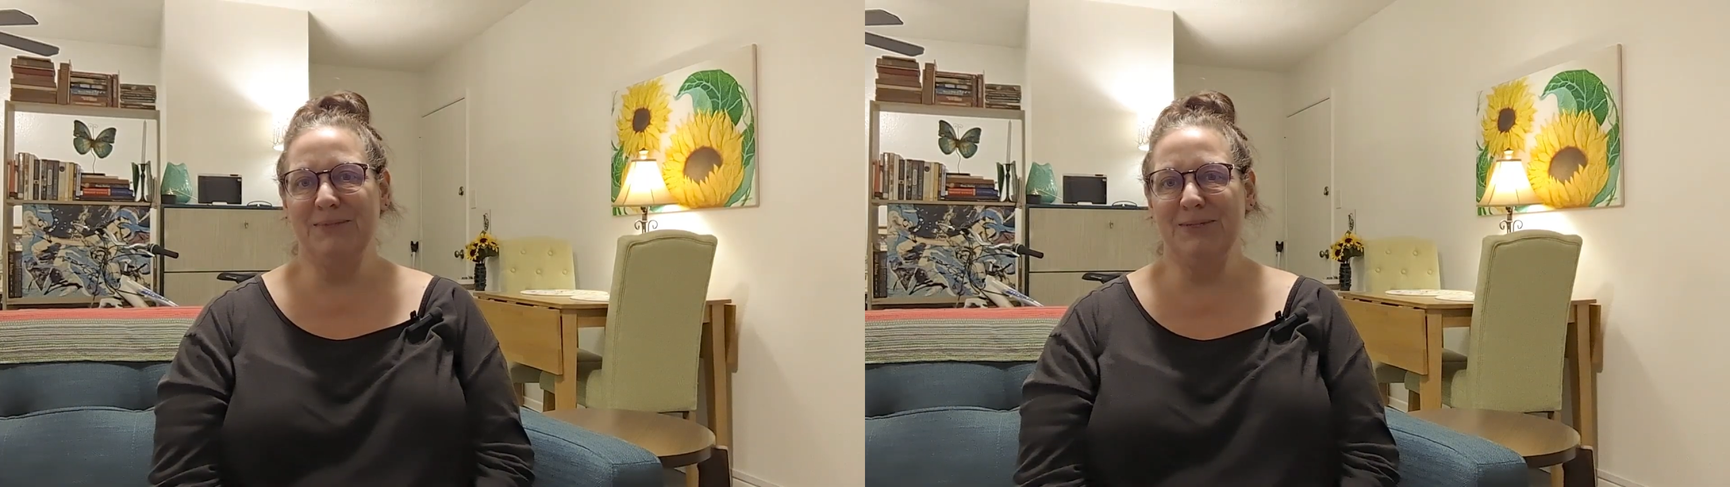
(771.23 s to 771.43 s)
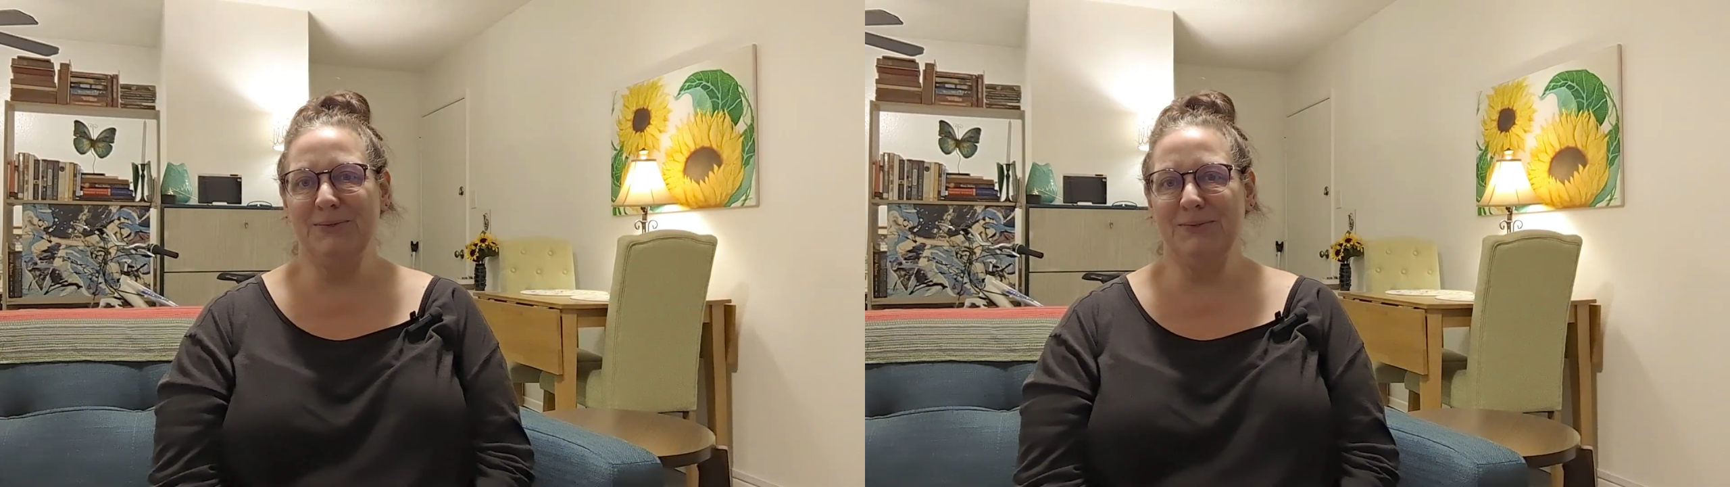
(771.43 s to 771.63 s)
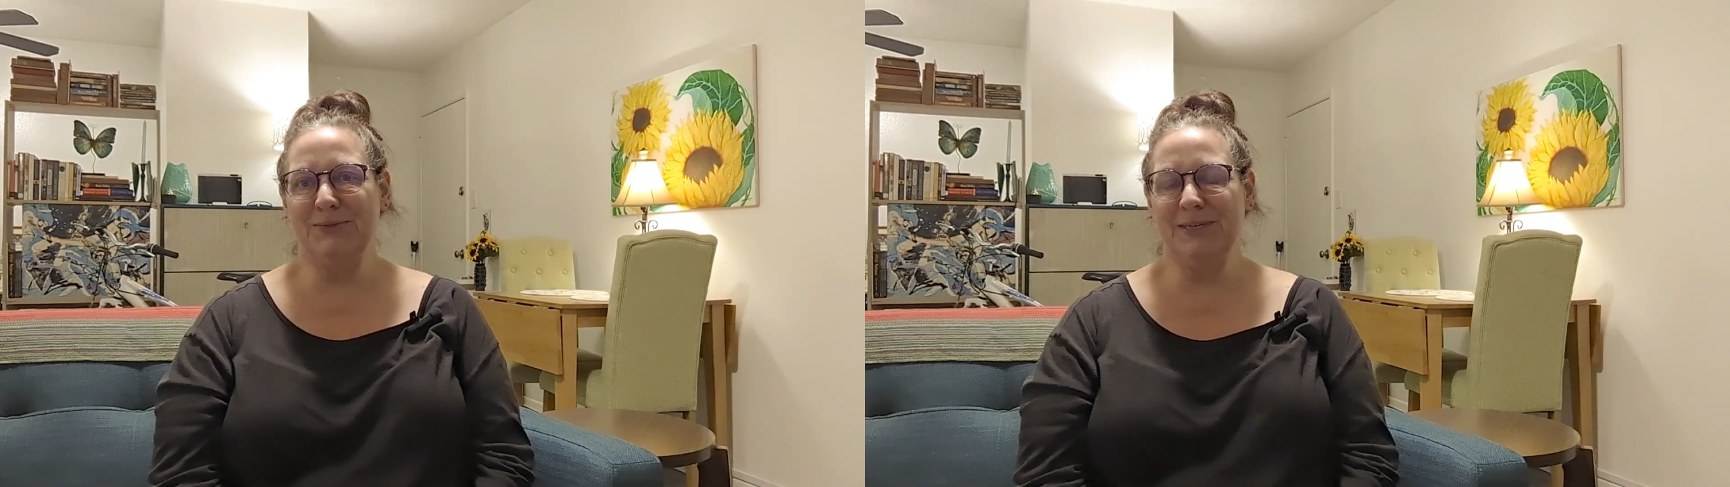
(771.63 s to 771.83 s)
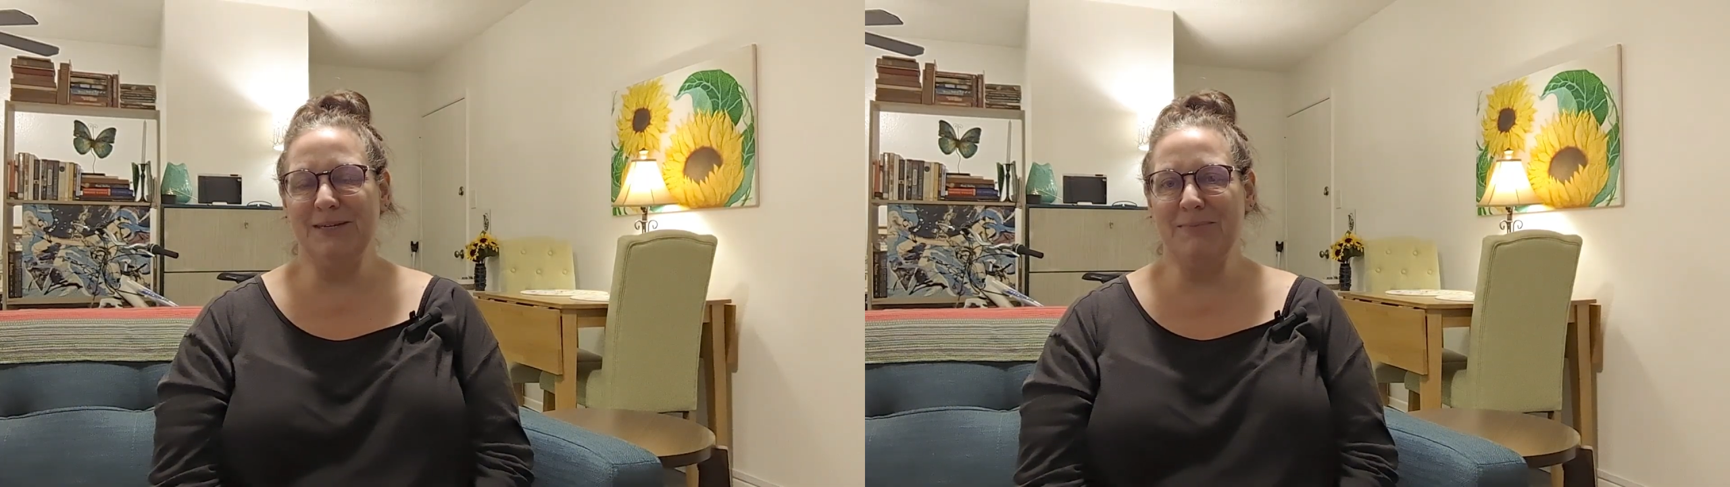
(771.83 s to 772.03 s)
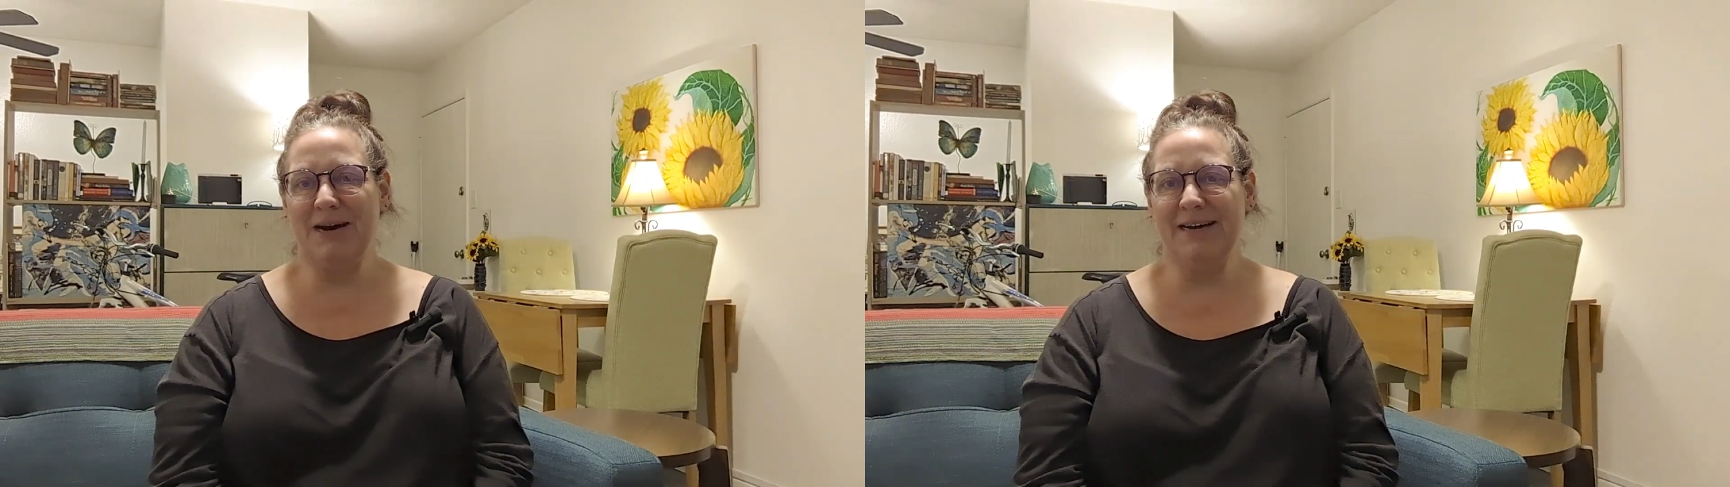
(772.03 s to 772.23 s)
to
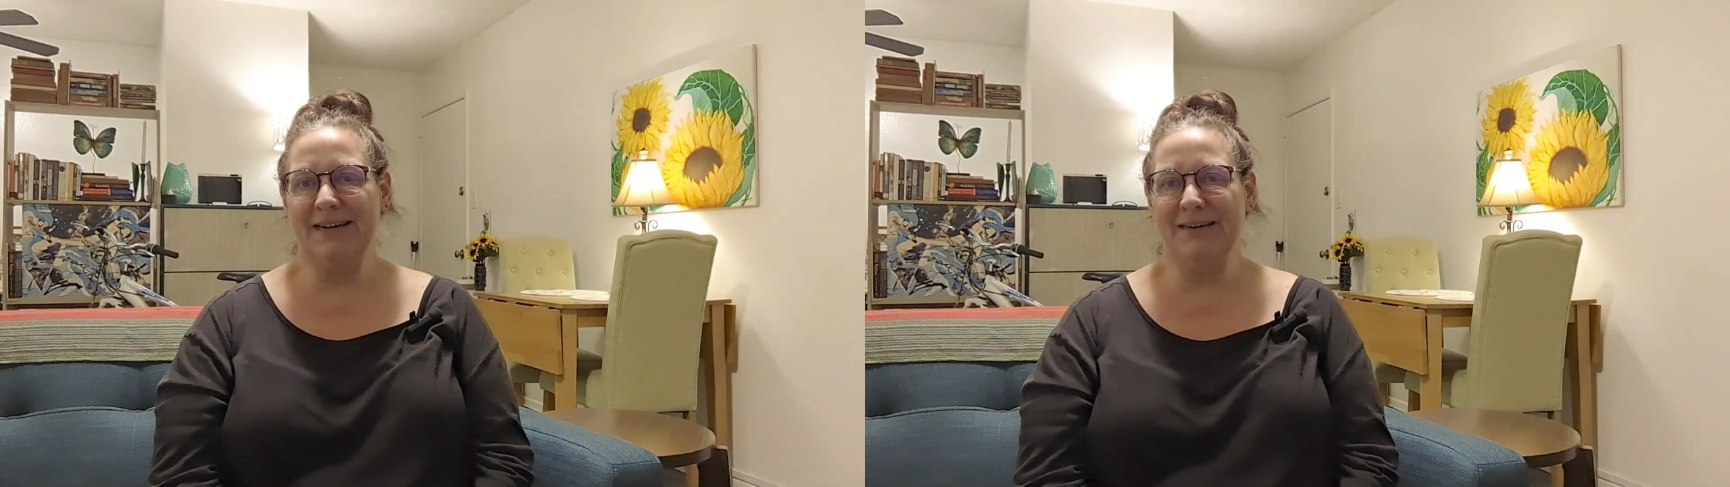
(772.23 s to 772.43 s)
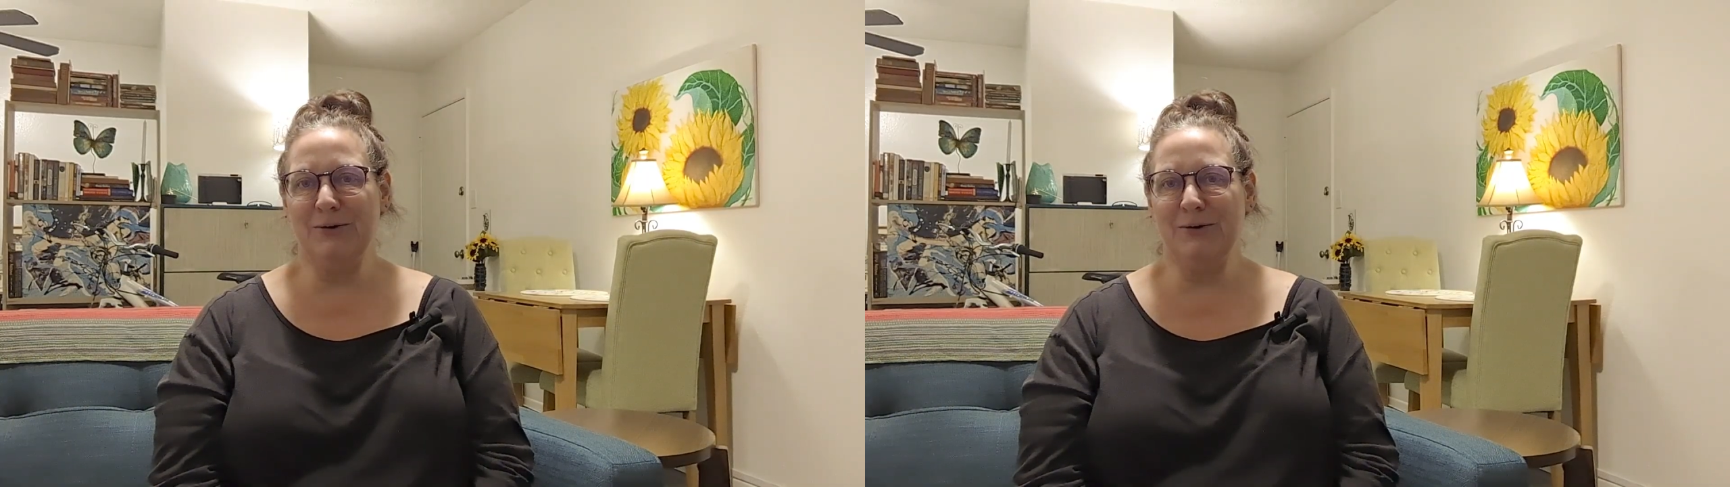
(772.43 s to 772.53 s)
treat my